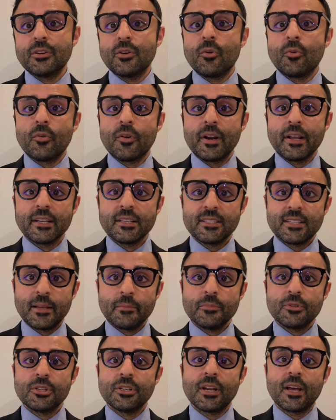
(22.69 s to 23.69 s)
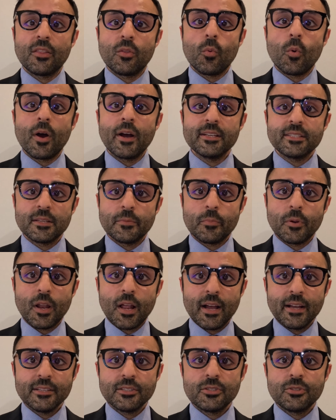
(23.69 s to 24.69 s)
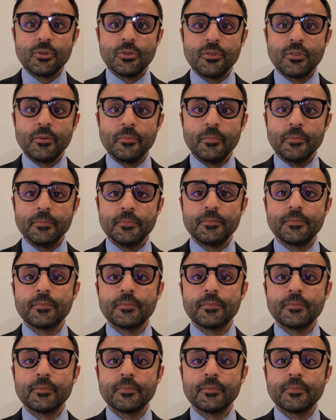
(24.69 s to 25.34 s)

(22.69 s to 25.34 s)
or an exemption otherwise applies to them,